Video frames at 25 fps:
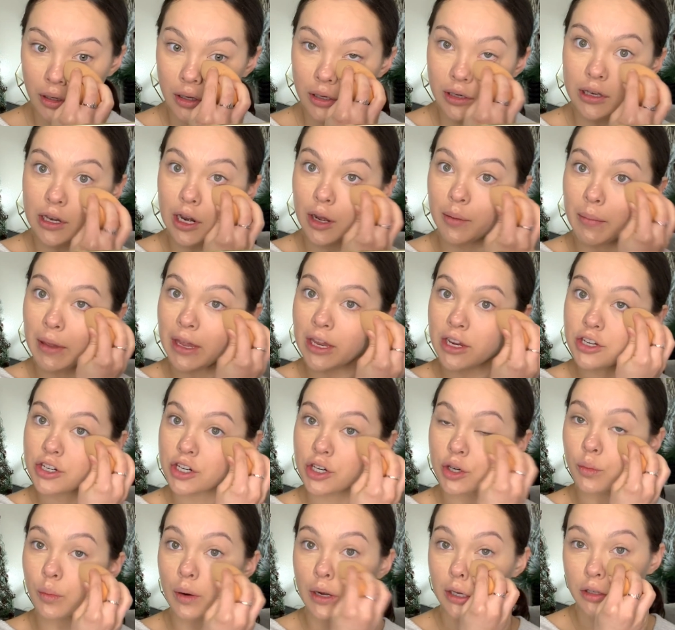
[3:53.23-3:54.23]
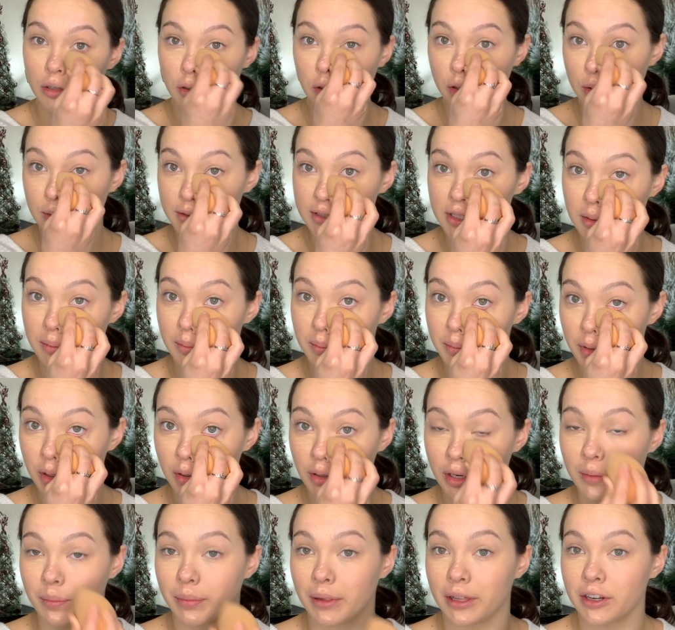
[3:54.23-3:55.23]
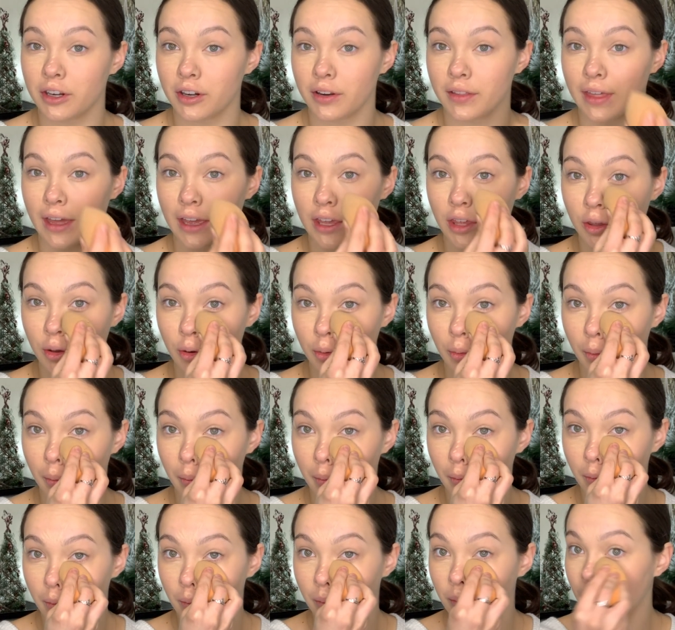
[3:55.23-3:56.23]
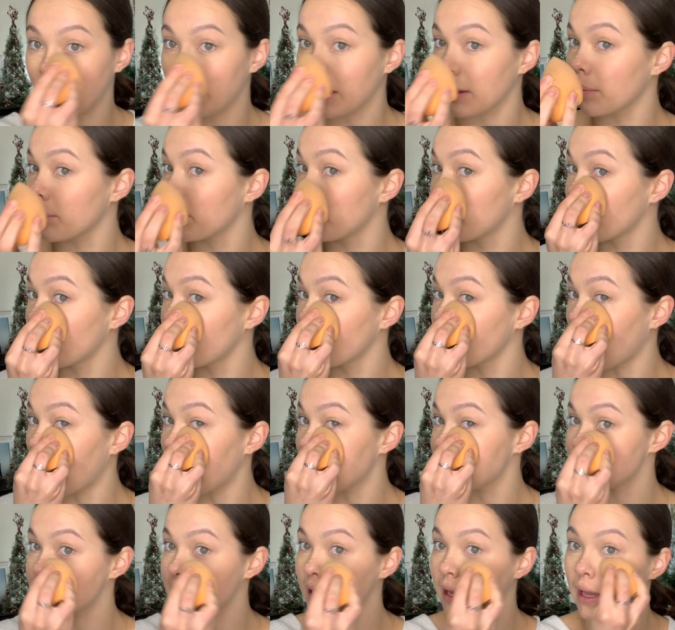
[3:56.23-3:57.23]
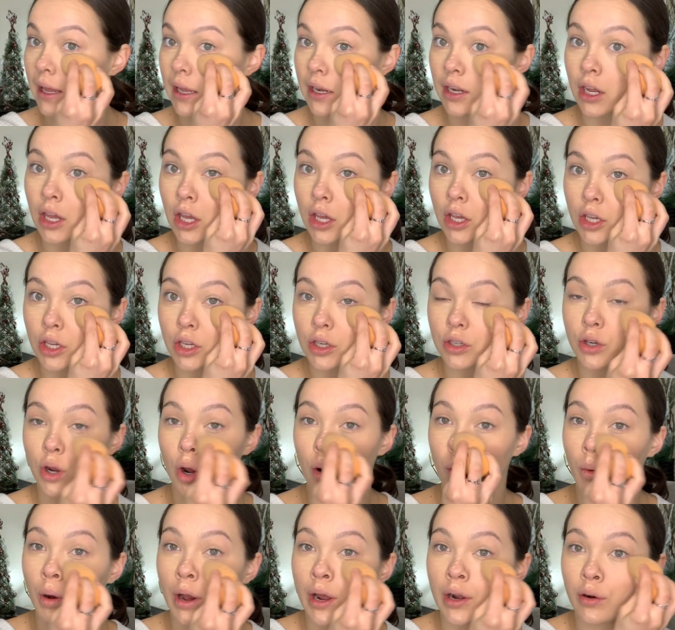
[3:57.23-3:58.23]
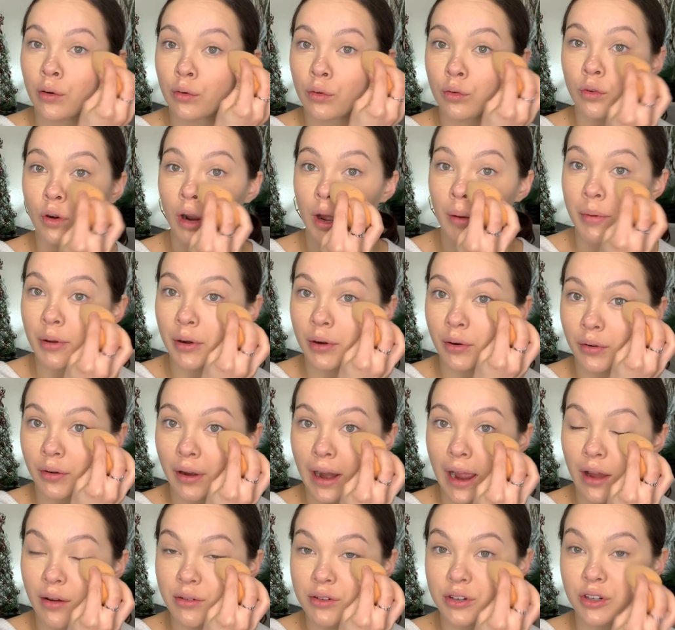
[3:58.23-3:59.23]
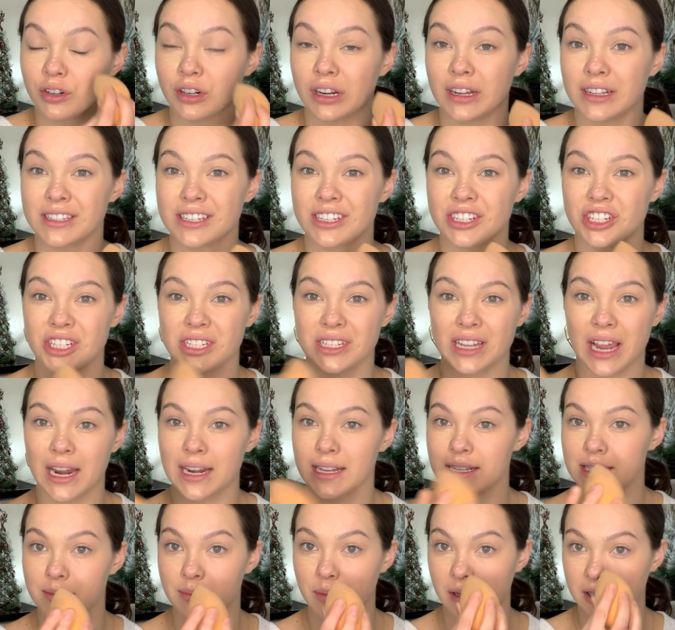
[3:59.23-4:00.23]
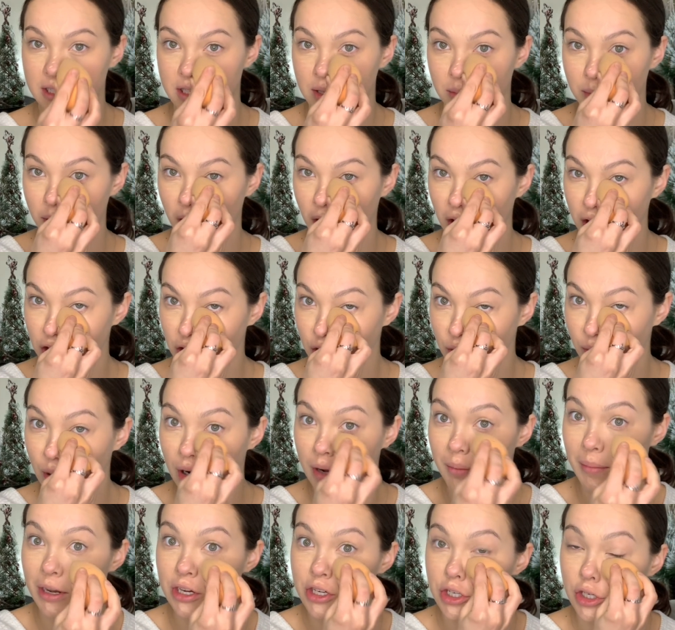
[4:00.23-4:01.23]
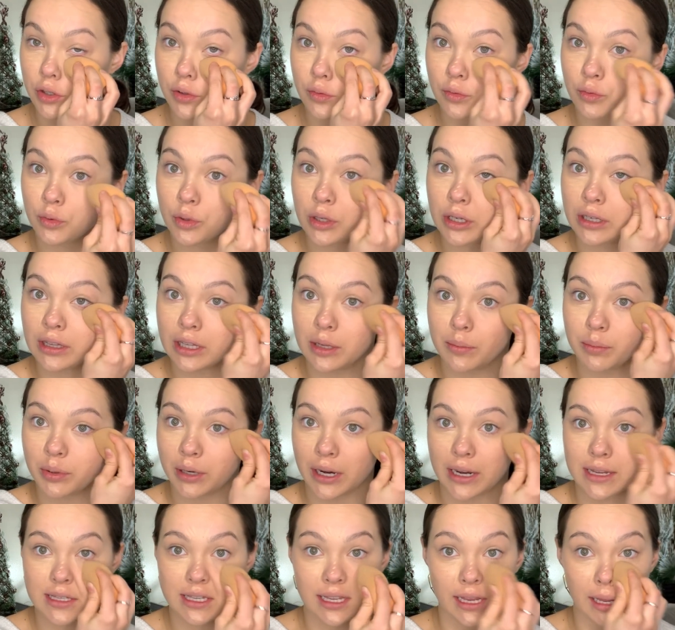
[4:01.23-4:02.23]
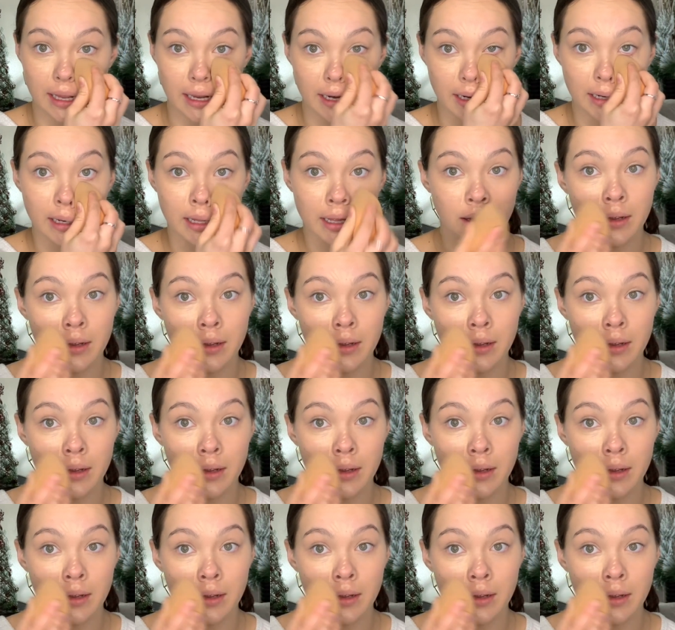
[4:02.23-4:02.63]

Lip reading: Now make sure when you use a beauty blender that you press it in. You don't want to rub it around or else it just kind of smears the product. You want to make sure you really press it in.